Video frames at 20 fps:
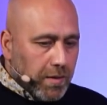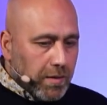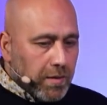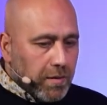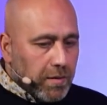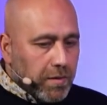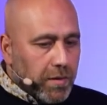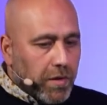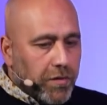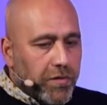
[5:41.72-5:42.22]

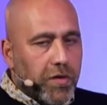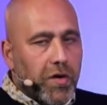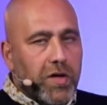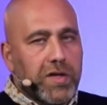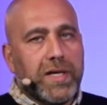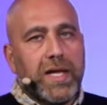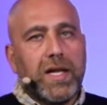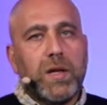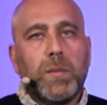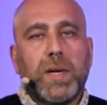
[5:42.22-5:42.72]
The third
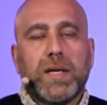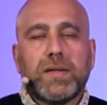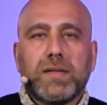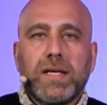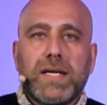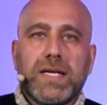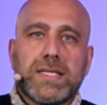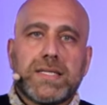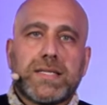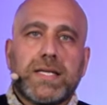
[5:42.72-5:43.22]
element
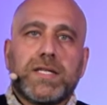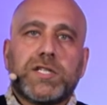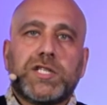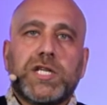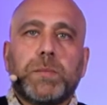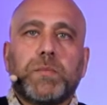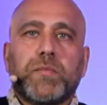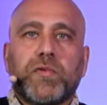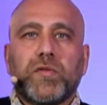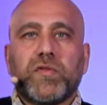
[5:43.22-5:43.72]
is the
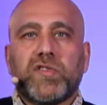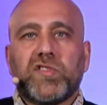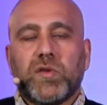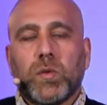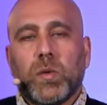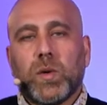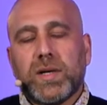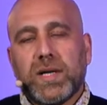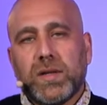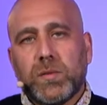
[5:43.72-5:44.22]
ship from
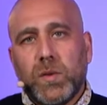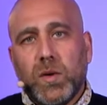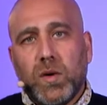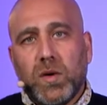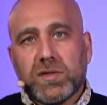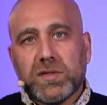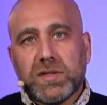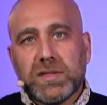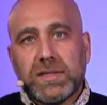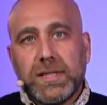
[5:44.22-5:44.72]
store that we
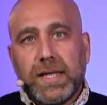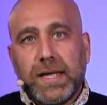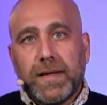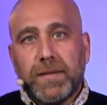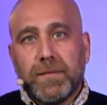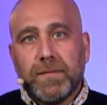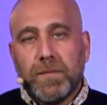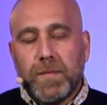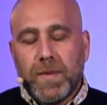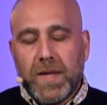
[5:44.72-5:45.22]
also see.
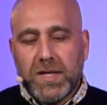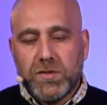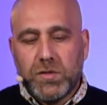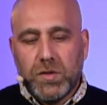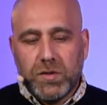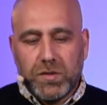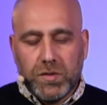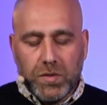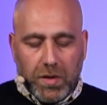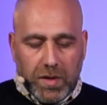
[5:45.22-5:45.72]
As you
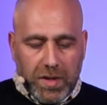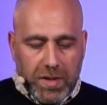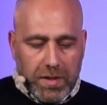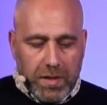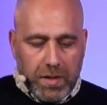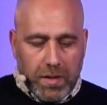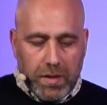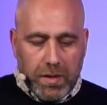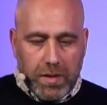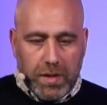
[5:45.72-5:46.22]
saw in
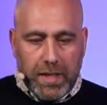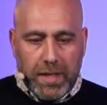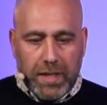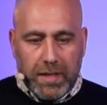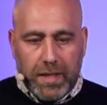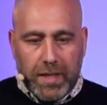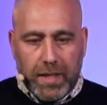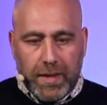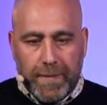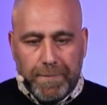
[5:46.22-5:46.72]

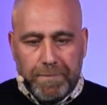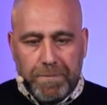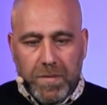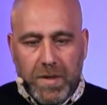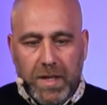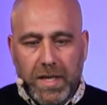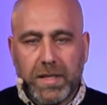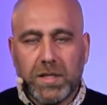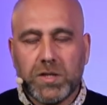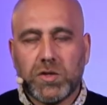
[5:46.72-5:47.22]
the
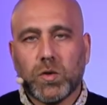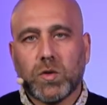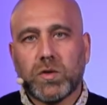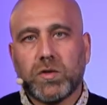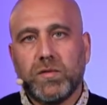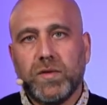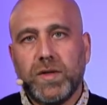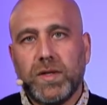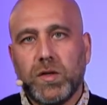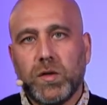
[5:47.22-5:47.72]
short
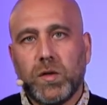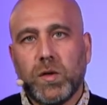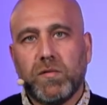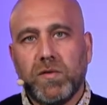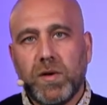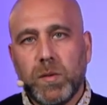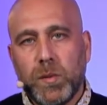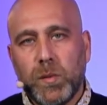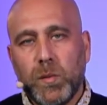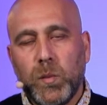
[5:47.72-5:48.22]
video,
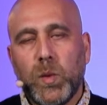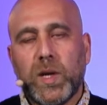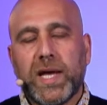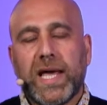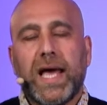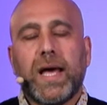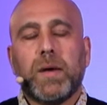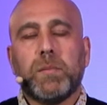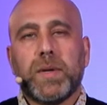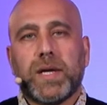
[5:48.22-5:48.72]
we
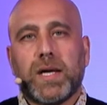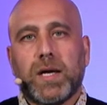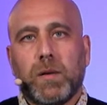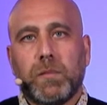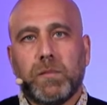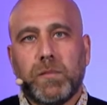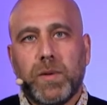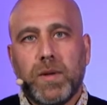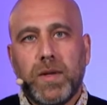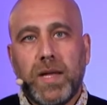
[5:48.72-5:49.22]
can pick
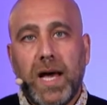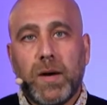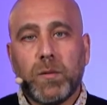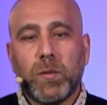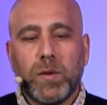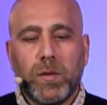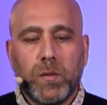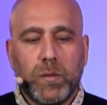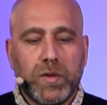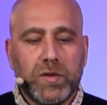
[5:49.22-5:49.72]
up
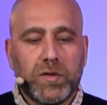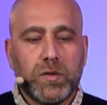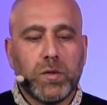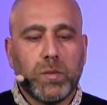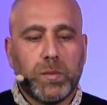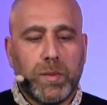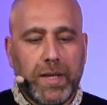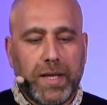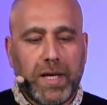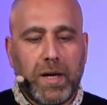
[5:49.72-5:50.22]
and we do
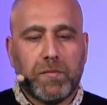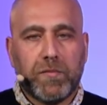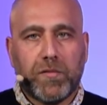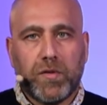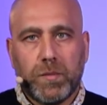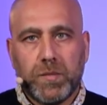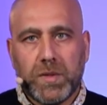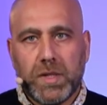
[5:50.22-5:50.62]
pick up from the